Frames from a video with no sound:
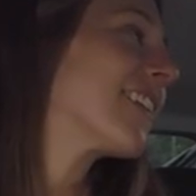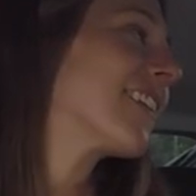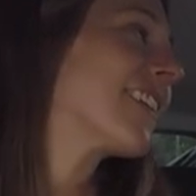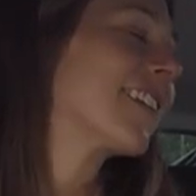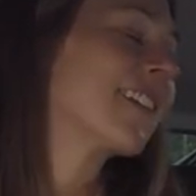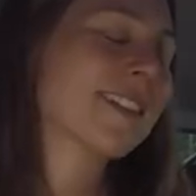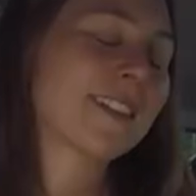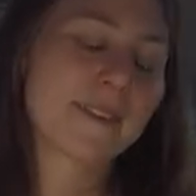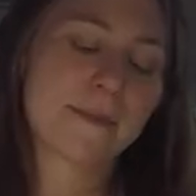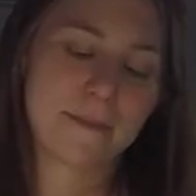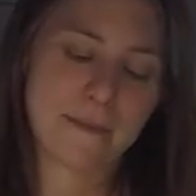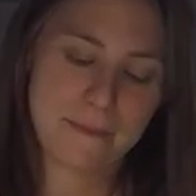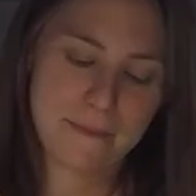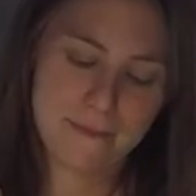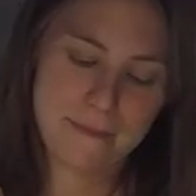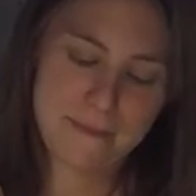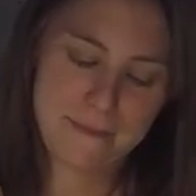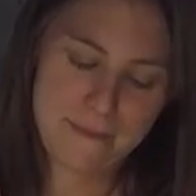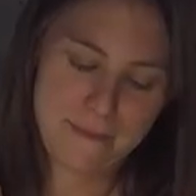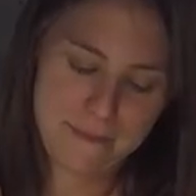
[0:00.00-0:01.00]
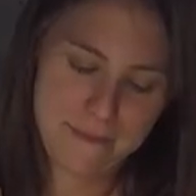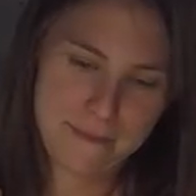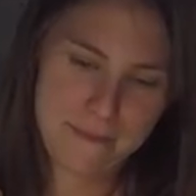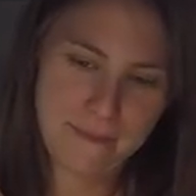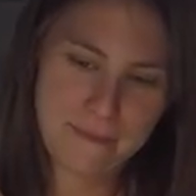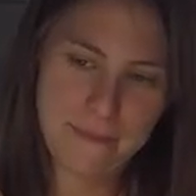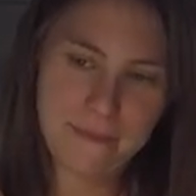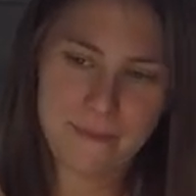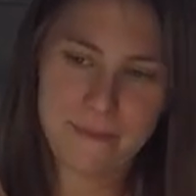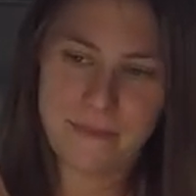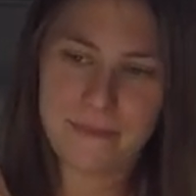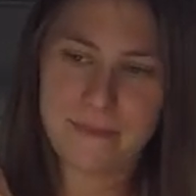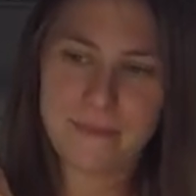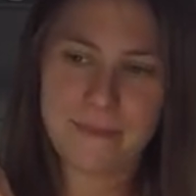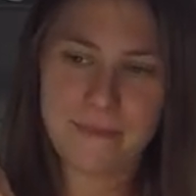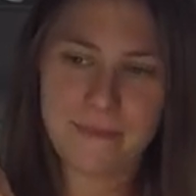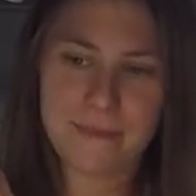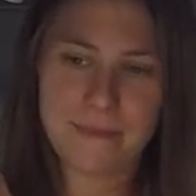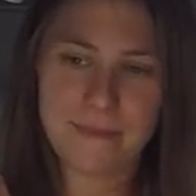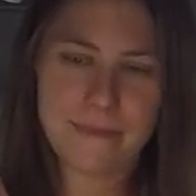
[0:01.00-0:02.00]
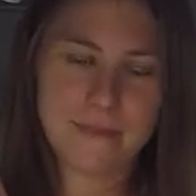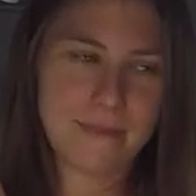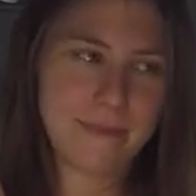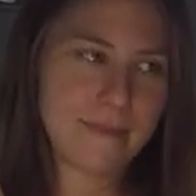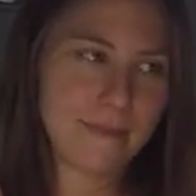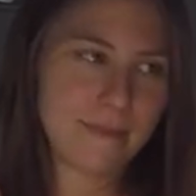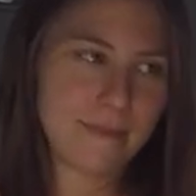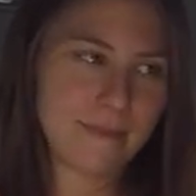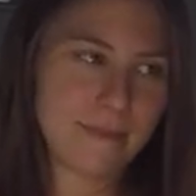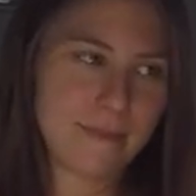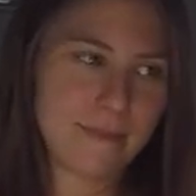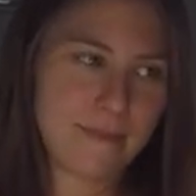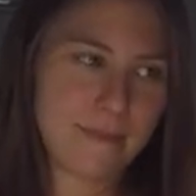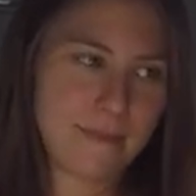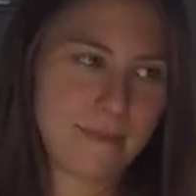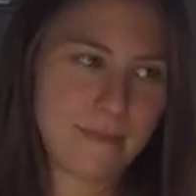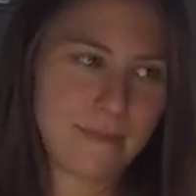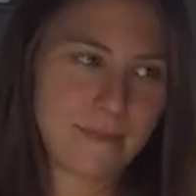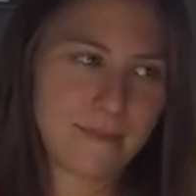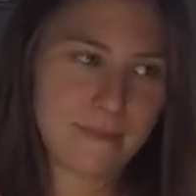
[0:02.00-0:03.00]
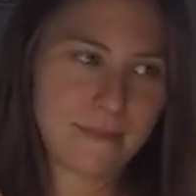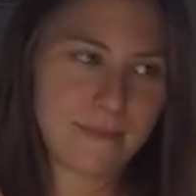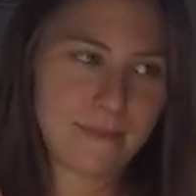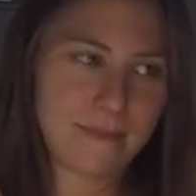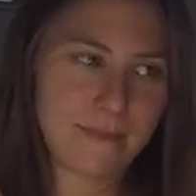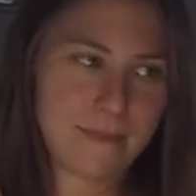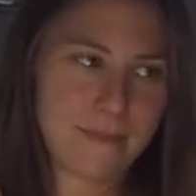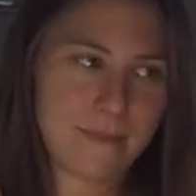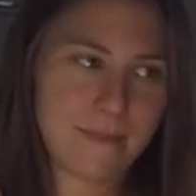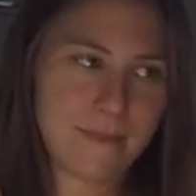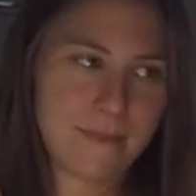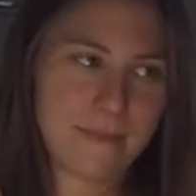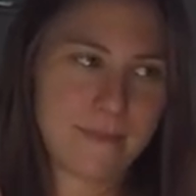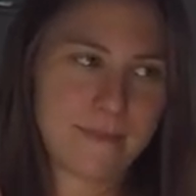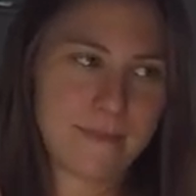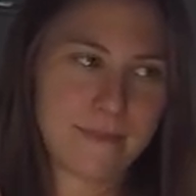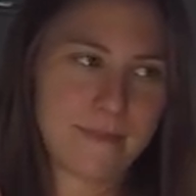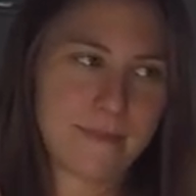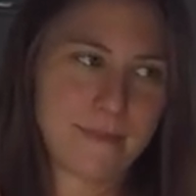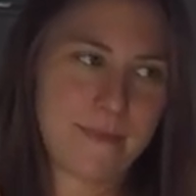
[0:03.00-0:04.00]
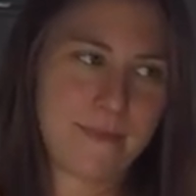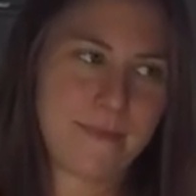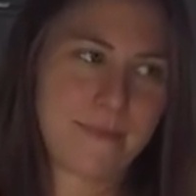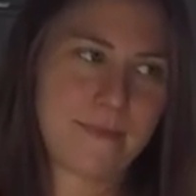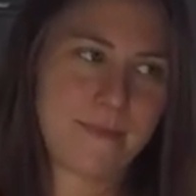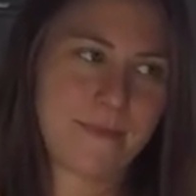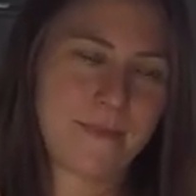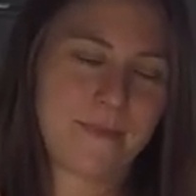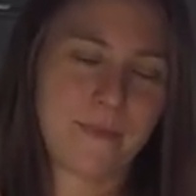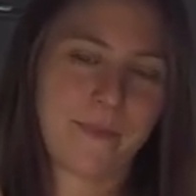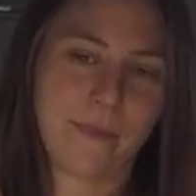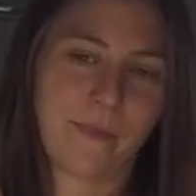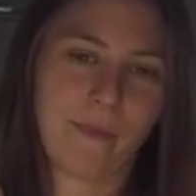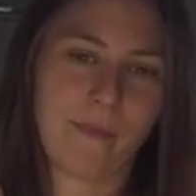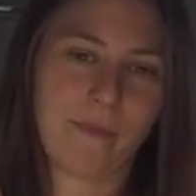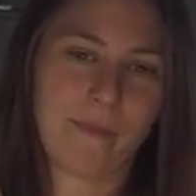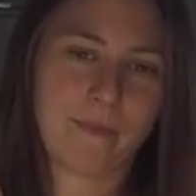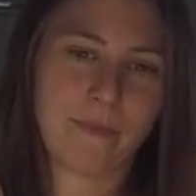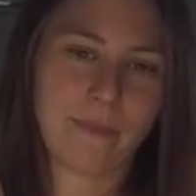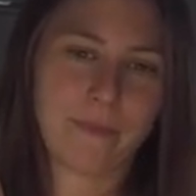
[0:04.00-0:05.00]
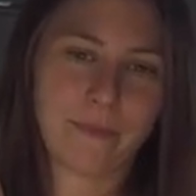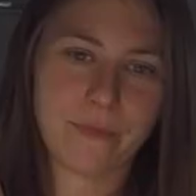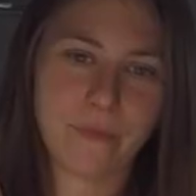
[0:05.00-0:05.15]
[no speech]